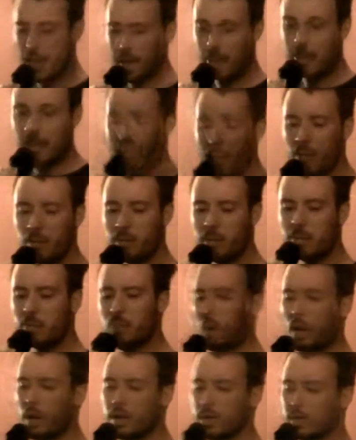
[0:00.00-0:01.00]
"And how
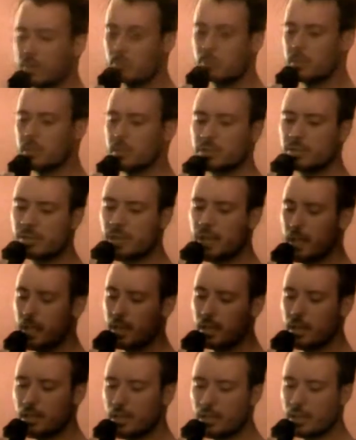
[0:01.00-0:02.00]
many partners would you
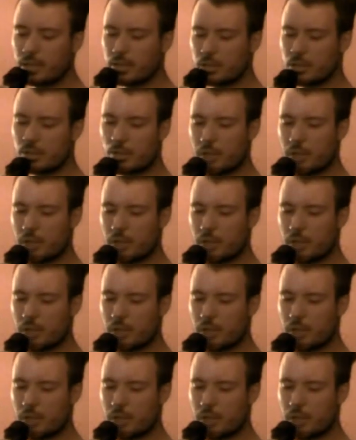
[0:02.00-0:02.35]
say you